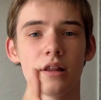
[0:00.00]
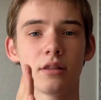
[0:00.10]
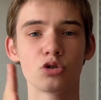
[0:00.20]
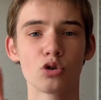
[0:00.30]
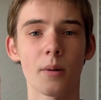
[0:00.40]

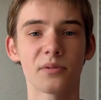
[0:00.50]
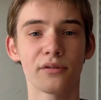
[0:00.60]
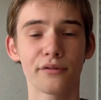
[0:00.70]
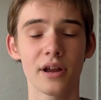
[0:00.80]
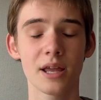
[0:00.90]
the dropped
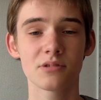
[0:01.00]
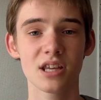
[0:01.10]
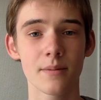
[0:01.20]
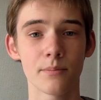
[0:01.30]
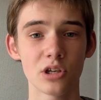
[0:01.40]

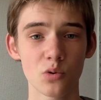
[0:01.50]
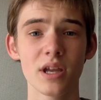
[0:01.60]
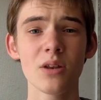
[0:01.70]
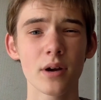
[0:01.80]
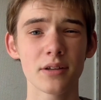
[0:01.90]
frames in
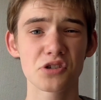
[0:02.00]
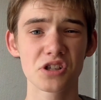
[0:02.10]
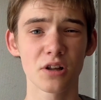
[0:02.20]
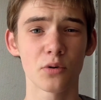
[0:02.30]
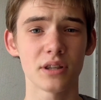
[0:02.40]
between when you
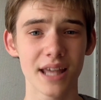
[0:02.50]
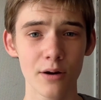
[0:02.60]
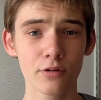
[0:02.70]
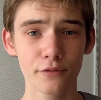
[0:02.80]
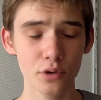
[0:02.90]
slow
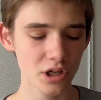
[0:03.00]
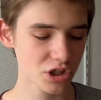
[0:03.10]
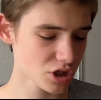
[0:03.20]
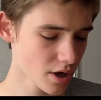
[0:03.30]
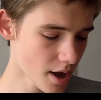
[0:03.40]
down
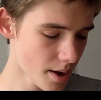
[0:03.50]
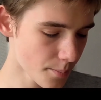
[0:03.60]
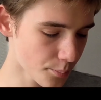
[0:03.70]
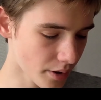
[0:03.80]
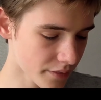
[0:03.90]
footage,
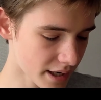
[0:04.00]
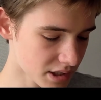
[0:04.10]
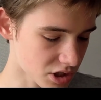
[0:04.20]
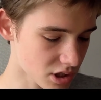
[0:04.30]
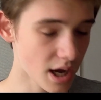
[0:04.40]
but that
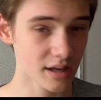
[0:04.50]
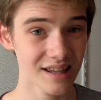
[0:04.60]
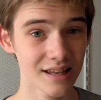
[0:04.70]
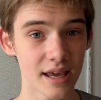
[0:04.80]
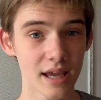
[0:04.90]
is
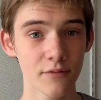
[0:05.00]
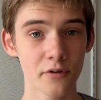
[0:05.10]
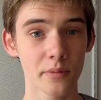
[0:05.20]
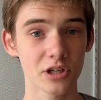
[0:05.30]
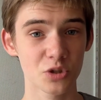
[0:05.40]
not in
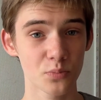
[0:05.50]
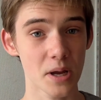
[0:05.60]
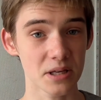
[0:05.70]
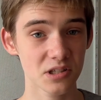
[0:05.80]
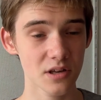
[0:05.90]
Hitfilm
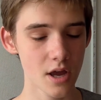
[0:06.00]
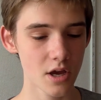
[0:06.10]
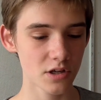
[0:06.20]
Express.